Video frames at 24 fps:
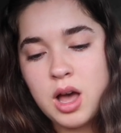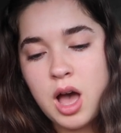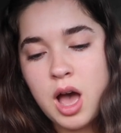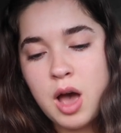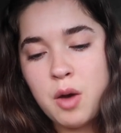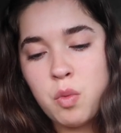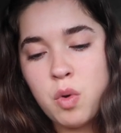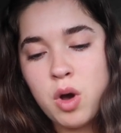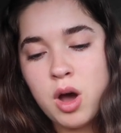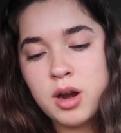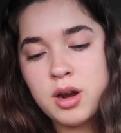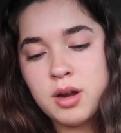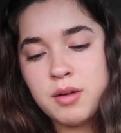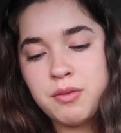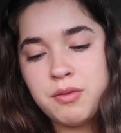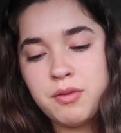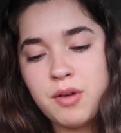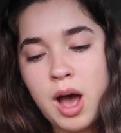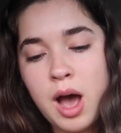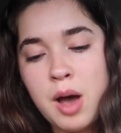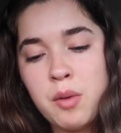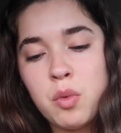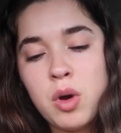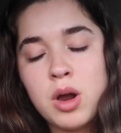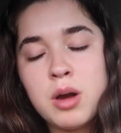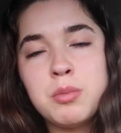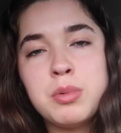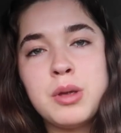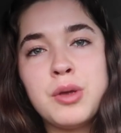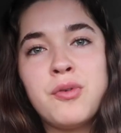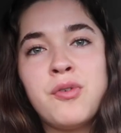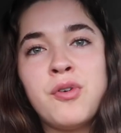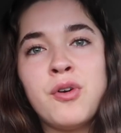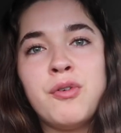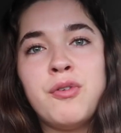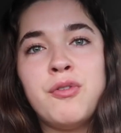I want to
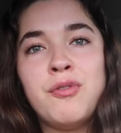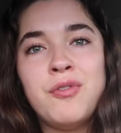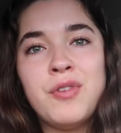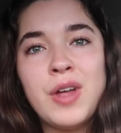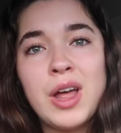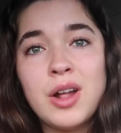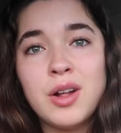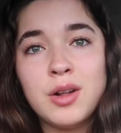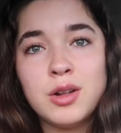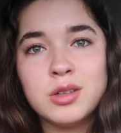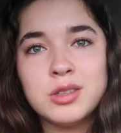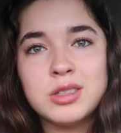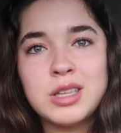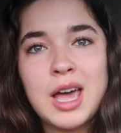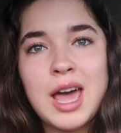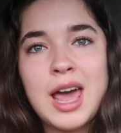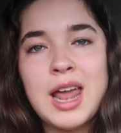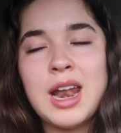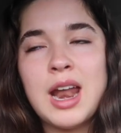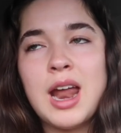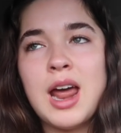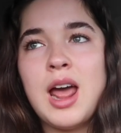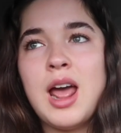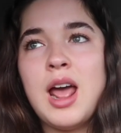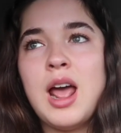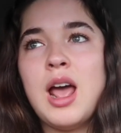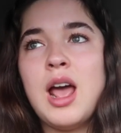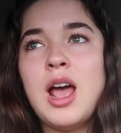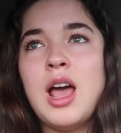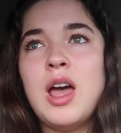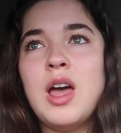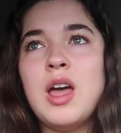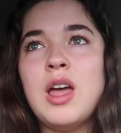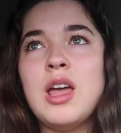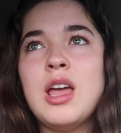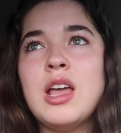be fulfilled, and
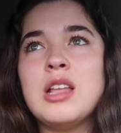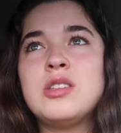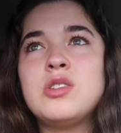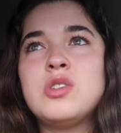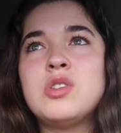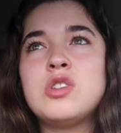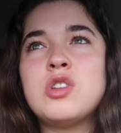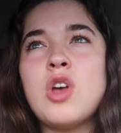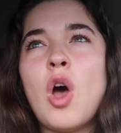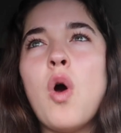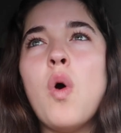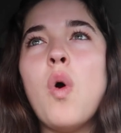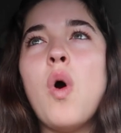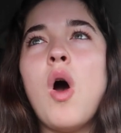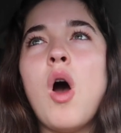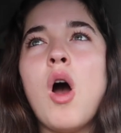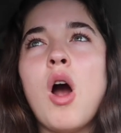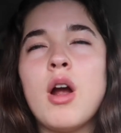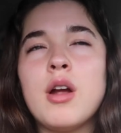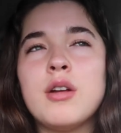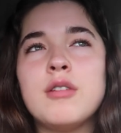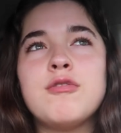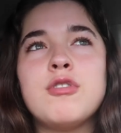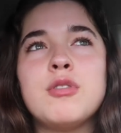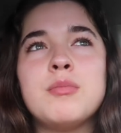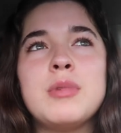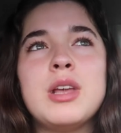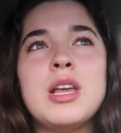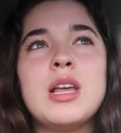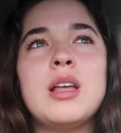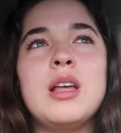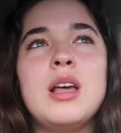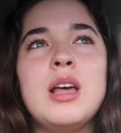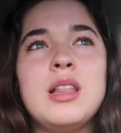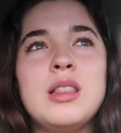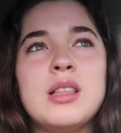it's so hard for
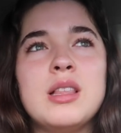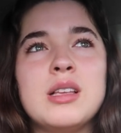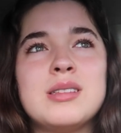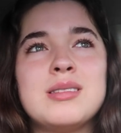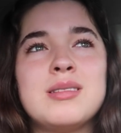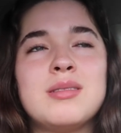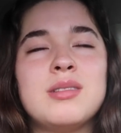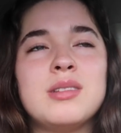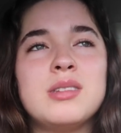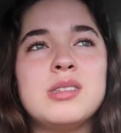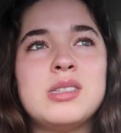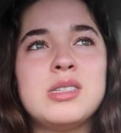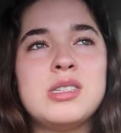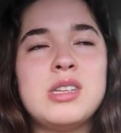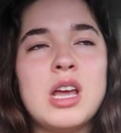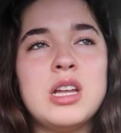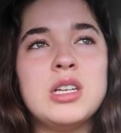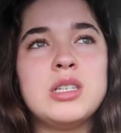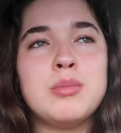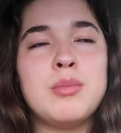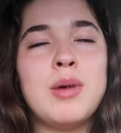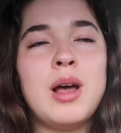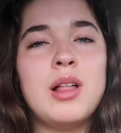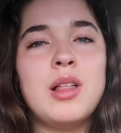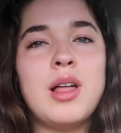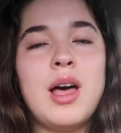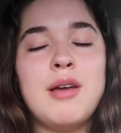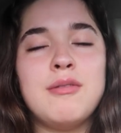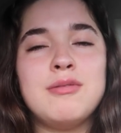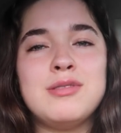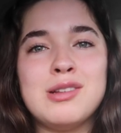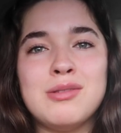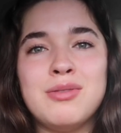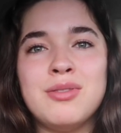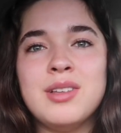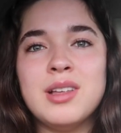me in this stage of my
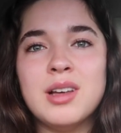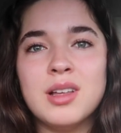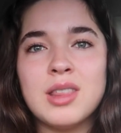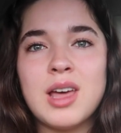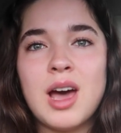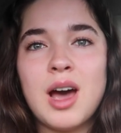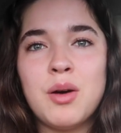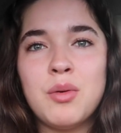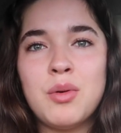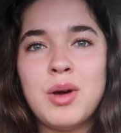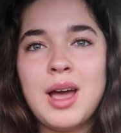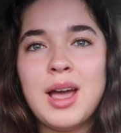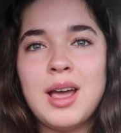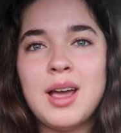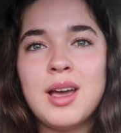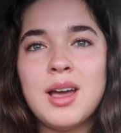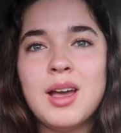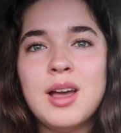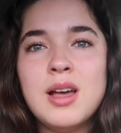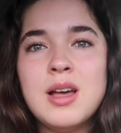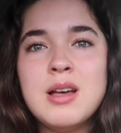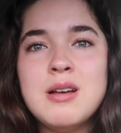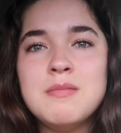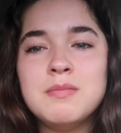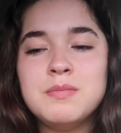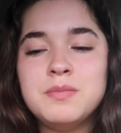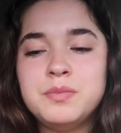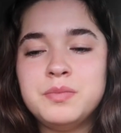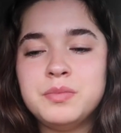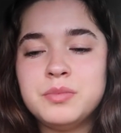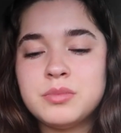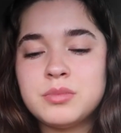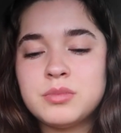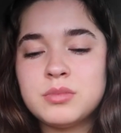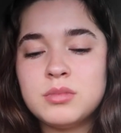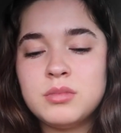life to feel that way.
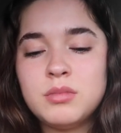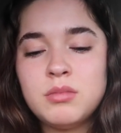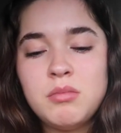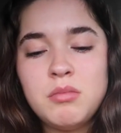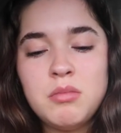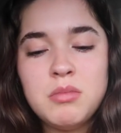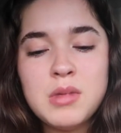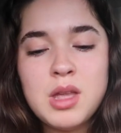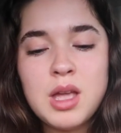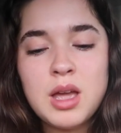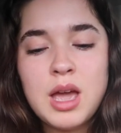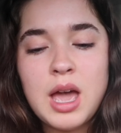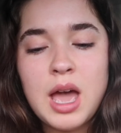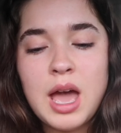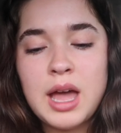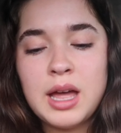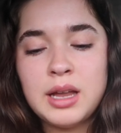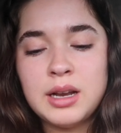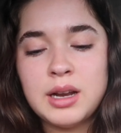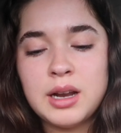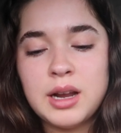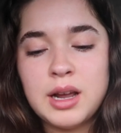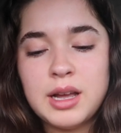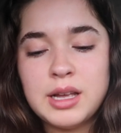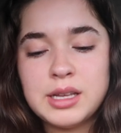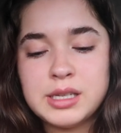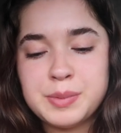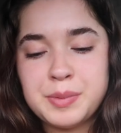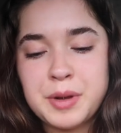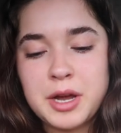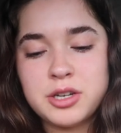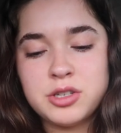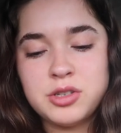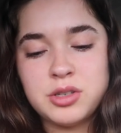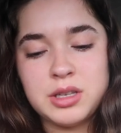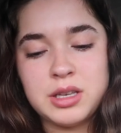And
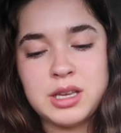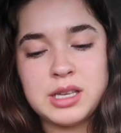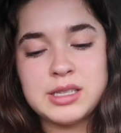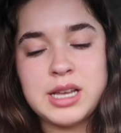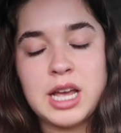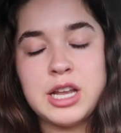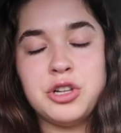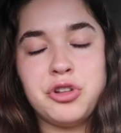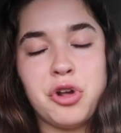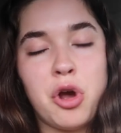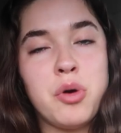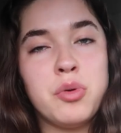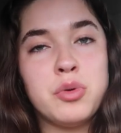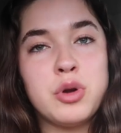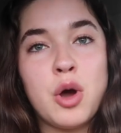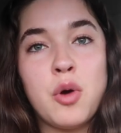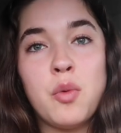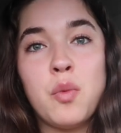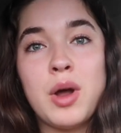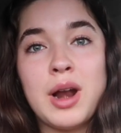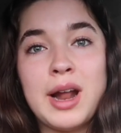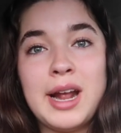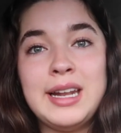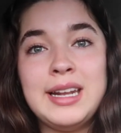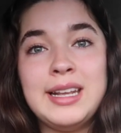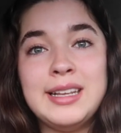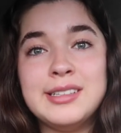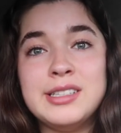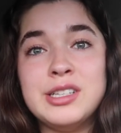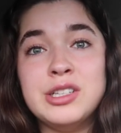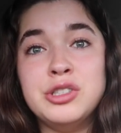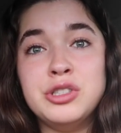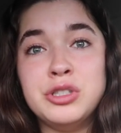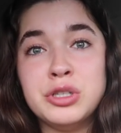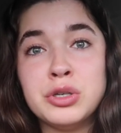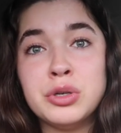especially because I don't know what I need
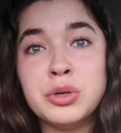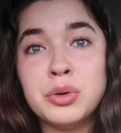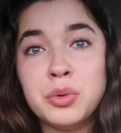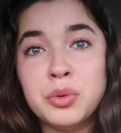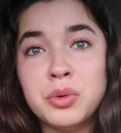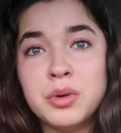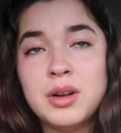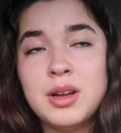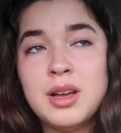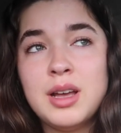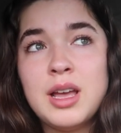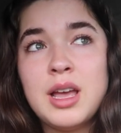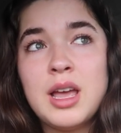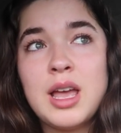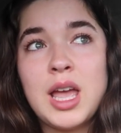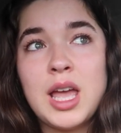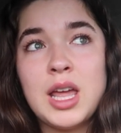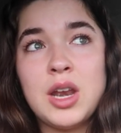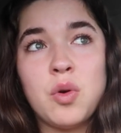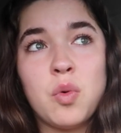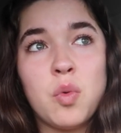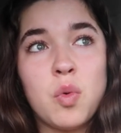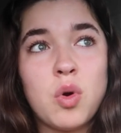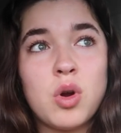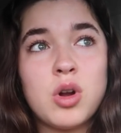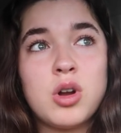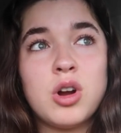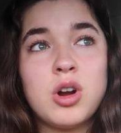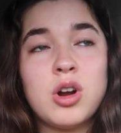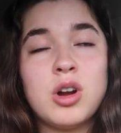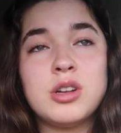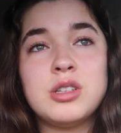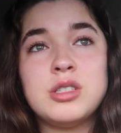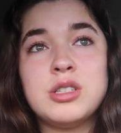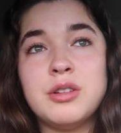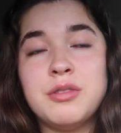to do in
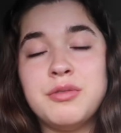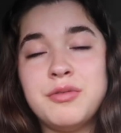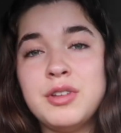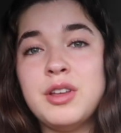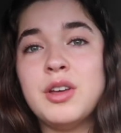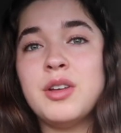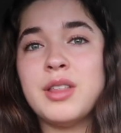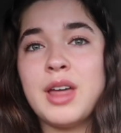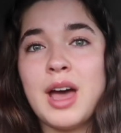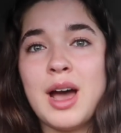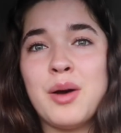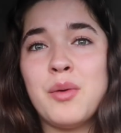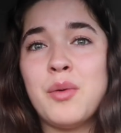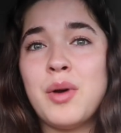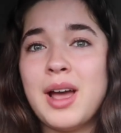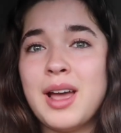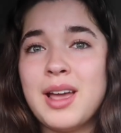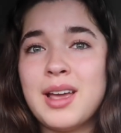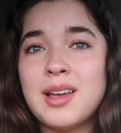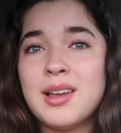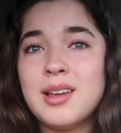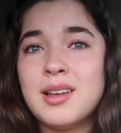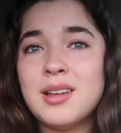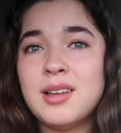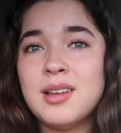order to feel that way.